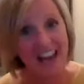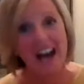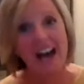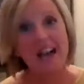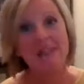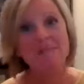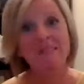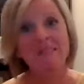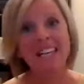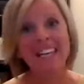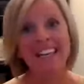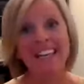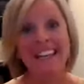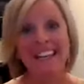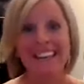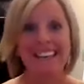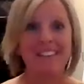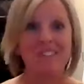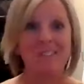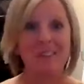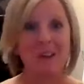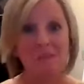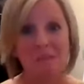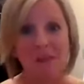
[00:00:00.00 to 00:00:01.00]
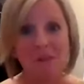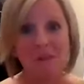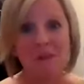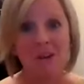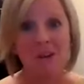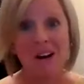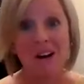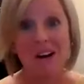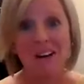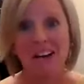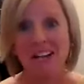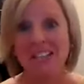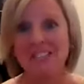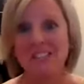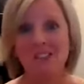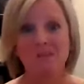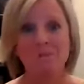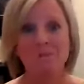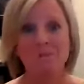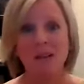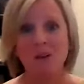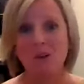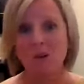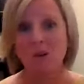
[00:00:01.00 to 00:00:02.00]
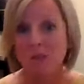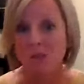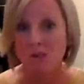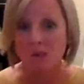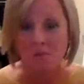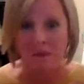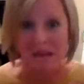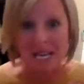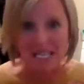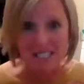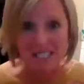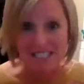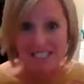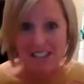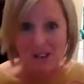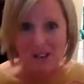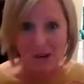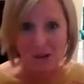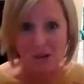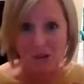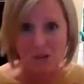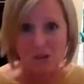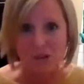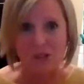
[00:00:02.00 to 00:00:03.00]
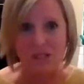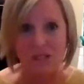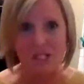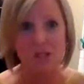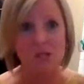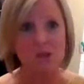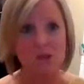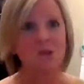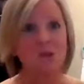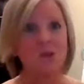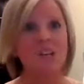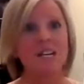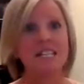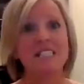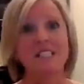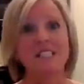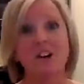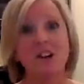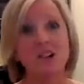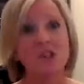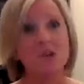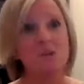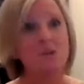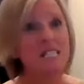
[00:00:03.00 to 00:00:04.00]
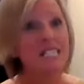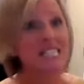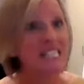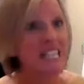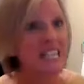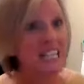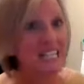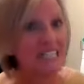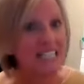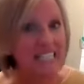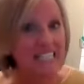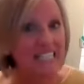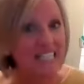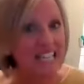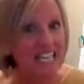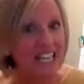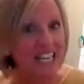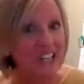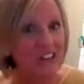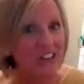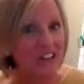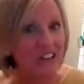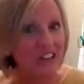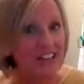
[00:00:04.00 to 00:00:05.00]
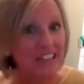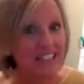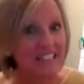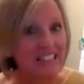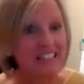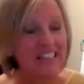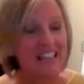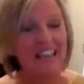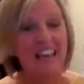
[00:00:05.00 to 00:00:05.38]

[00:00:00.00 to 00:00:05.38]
I mean, don't get me wrong, I took my grocery bags to the grocery store. I did all the recycling that I could.